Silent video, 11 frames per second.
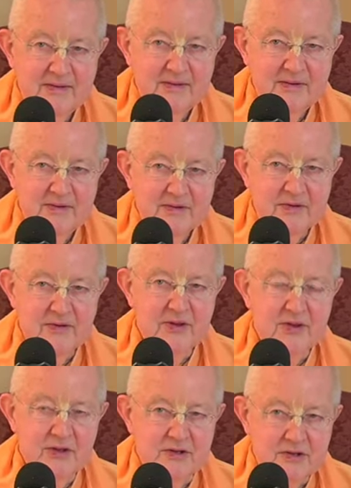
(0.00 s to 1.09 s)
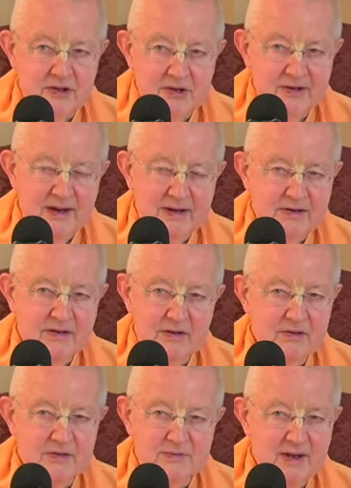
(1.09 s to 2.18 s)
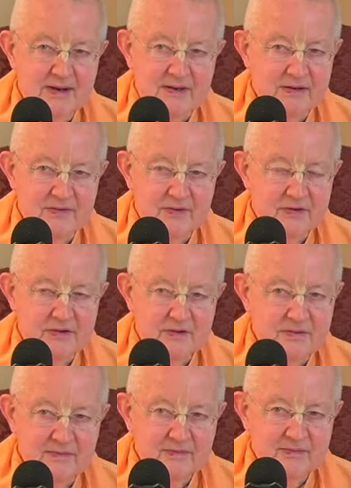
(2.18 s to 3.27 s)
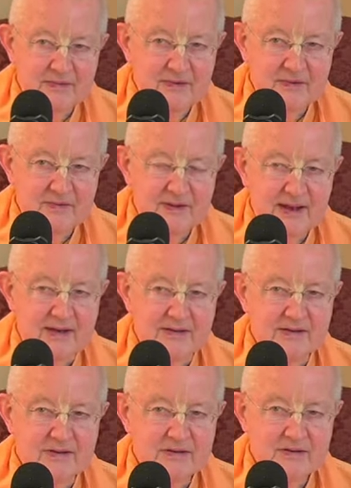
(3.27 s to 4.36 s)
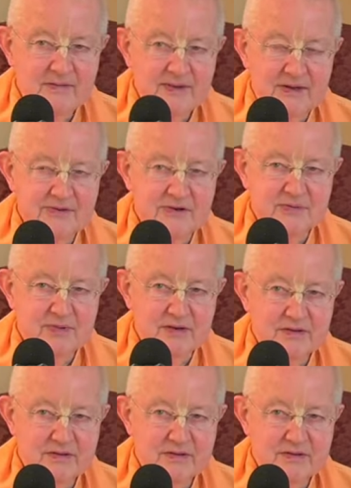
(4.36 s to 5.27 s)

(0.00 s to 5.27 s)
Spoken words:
So that this third answer goes back to the first answer, introspection.